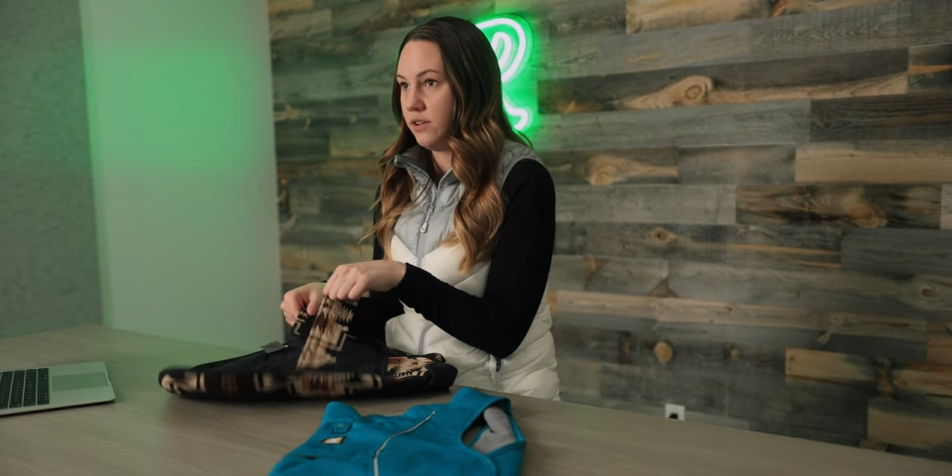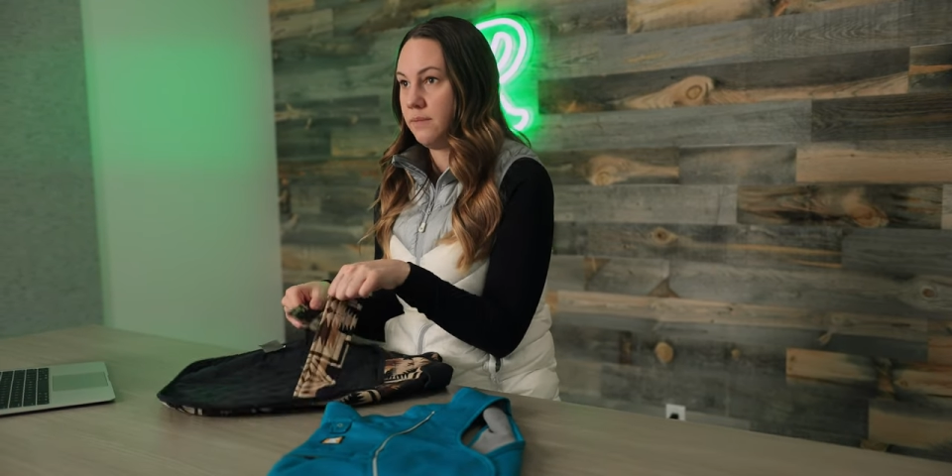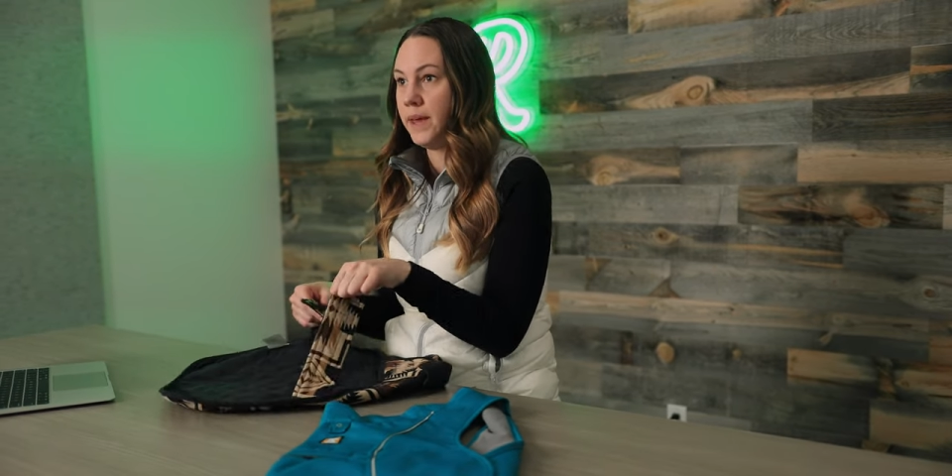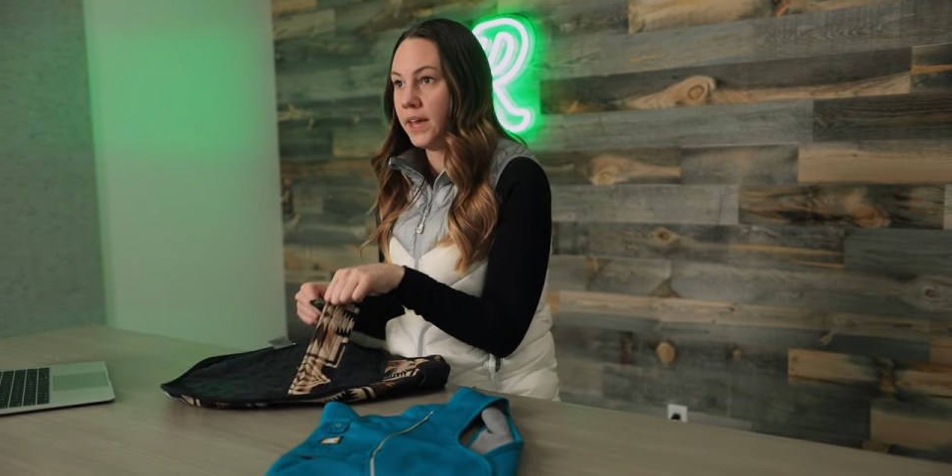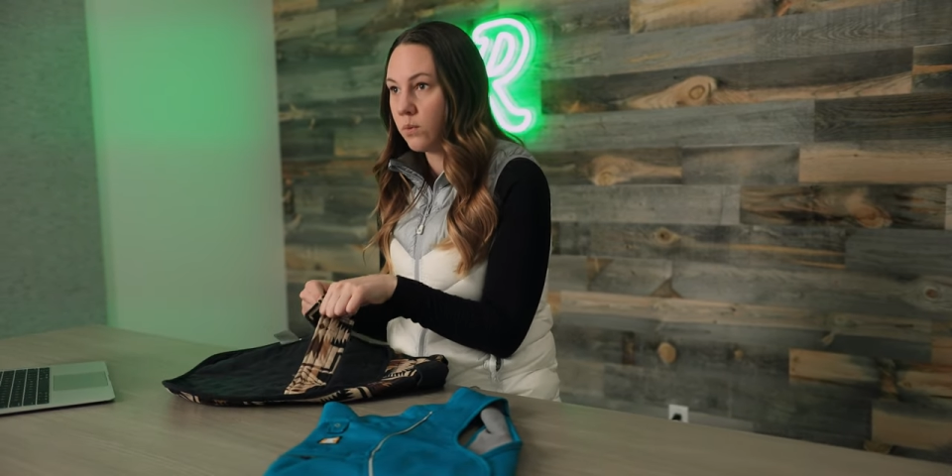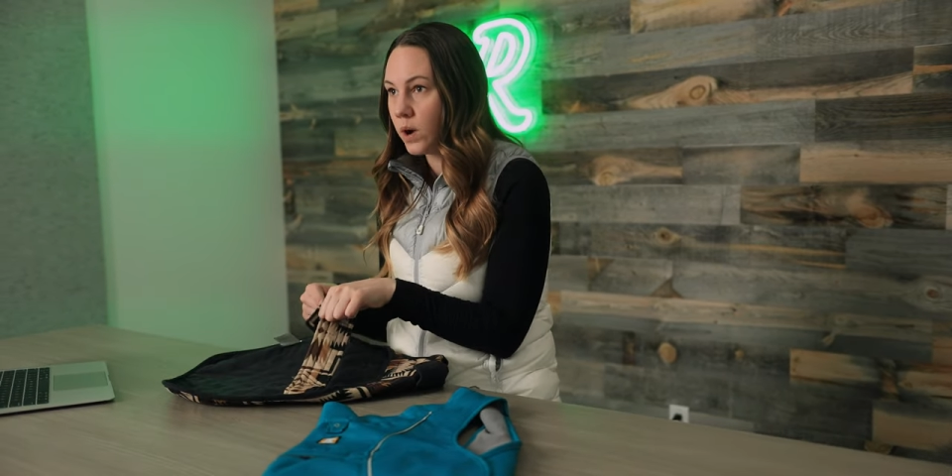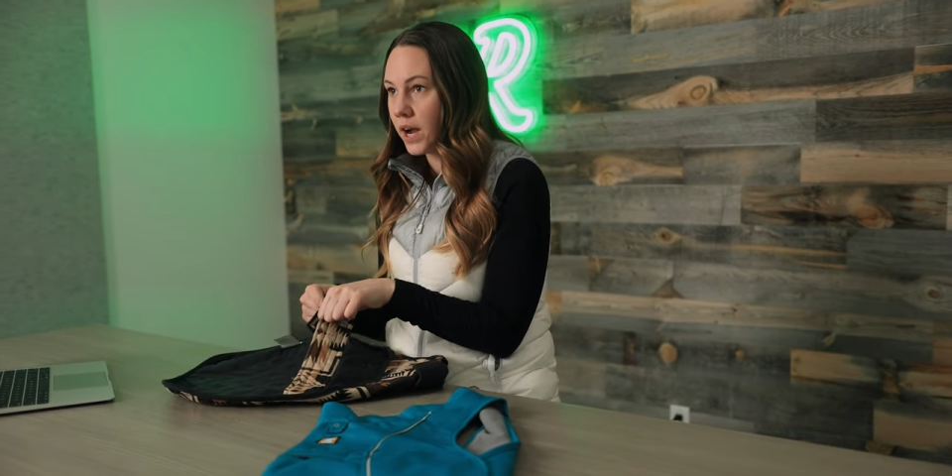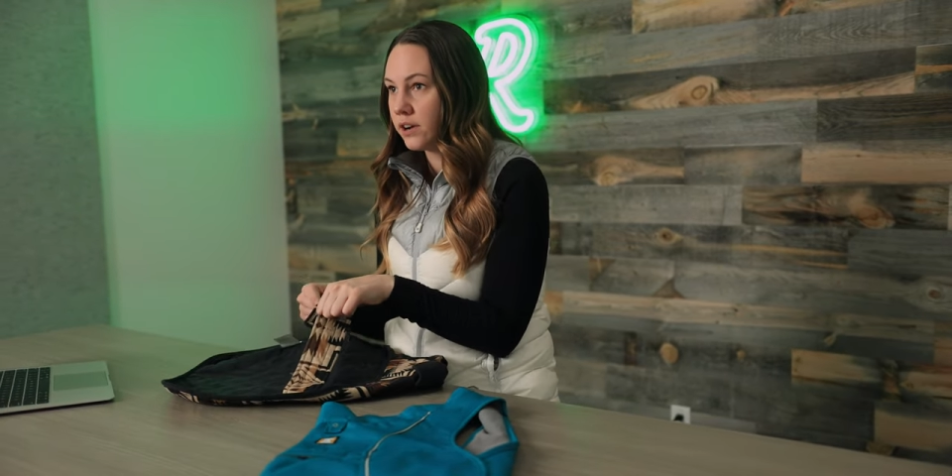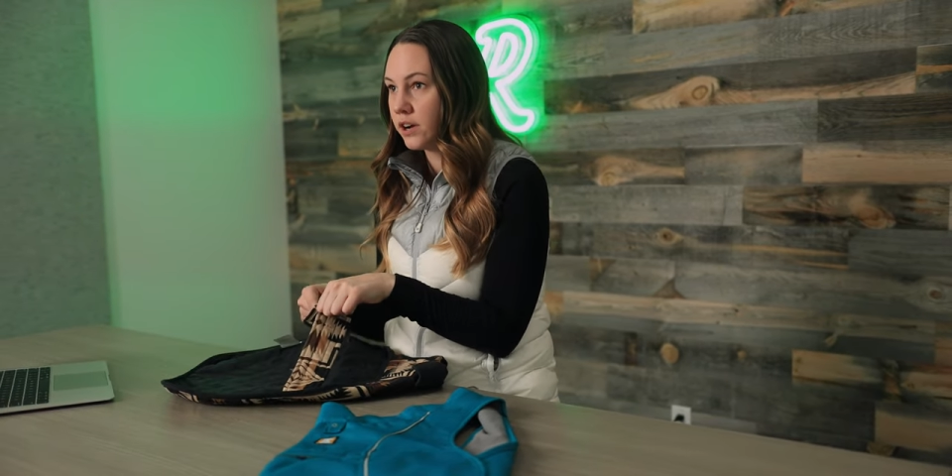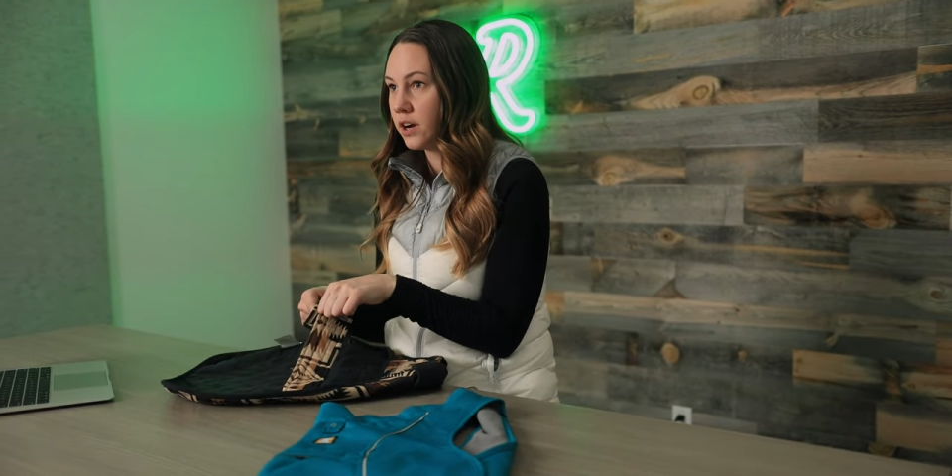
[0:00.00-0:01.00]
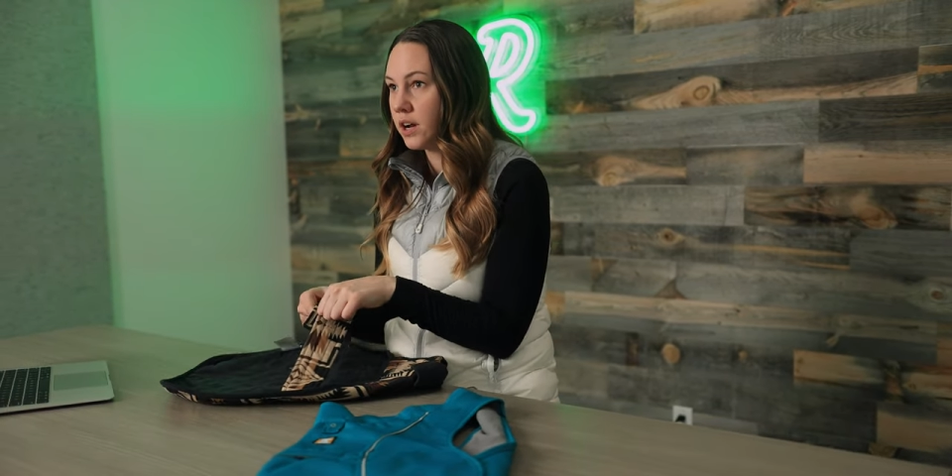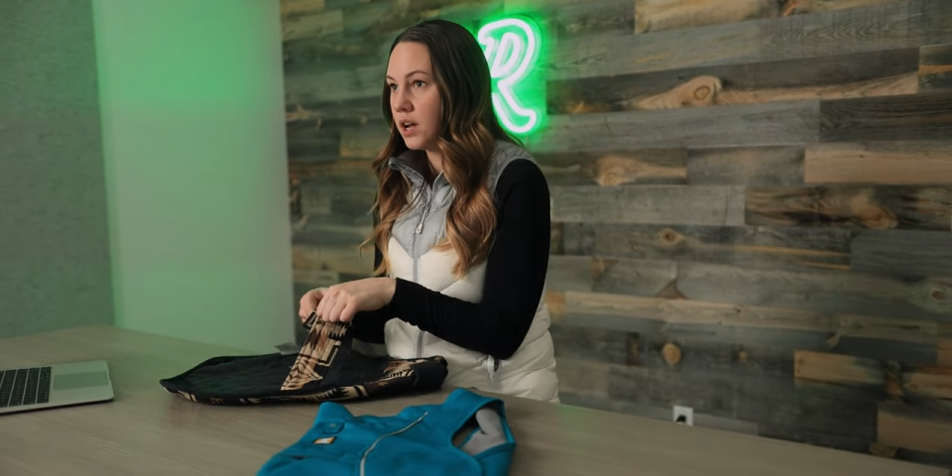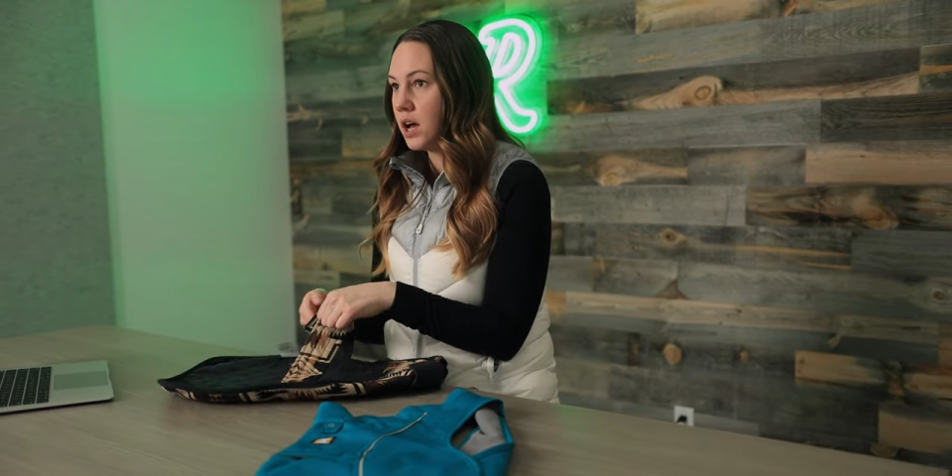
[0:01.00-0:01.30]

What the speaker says: you can make it wider,